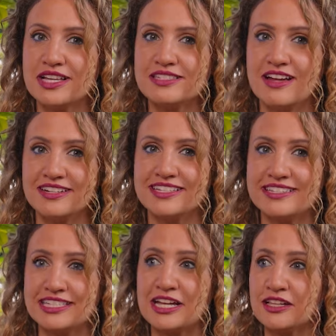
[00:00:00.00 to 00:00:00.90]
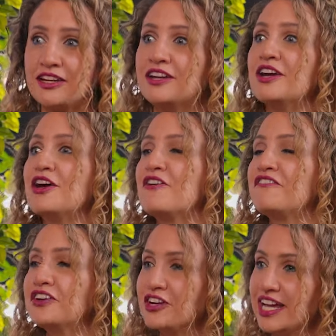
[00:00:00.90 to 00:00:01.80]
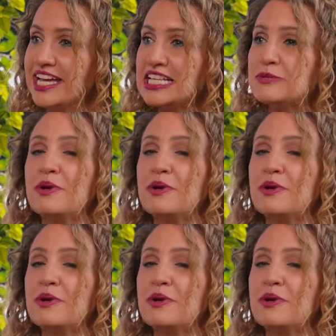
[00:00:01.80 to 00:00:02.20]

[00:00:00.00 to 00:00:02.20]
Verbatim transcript: that's not necessarily for your kids.